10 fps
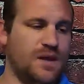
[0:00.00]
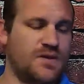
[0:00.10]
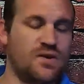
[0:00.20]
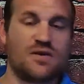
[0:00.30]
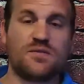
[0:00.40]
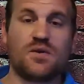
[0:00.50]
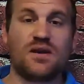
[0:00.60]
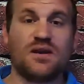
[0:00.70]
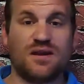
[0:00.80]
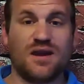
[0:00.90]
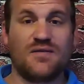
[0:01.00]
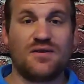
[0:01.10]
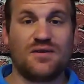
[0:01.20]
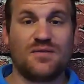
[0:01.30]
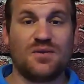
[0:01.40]
it's hard to smoke anything
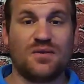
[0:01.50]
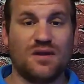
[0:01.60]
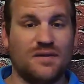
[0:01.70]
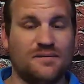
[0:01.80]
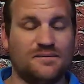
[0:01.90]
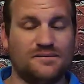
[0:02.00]
after you smoke that.